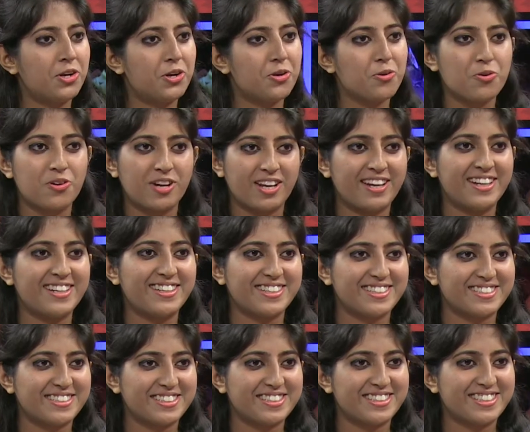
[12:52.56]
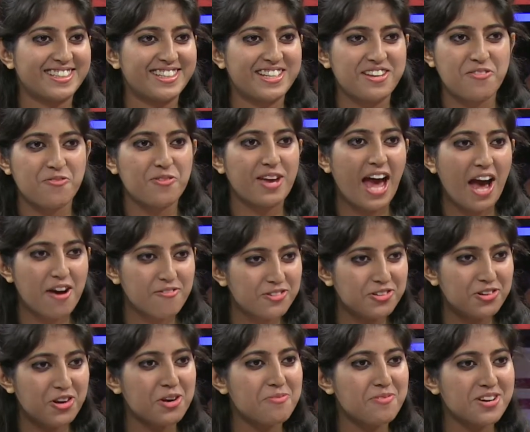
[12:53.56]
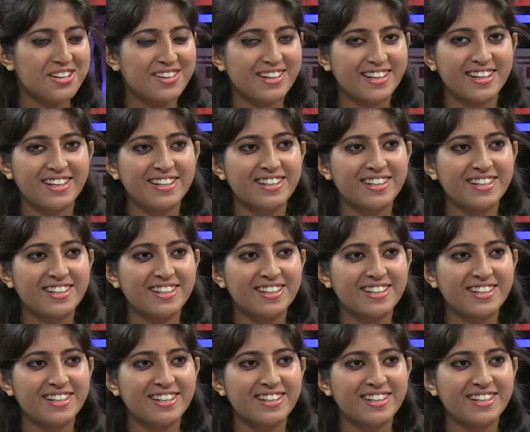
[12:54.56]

to cricket, we have to talk about cricket.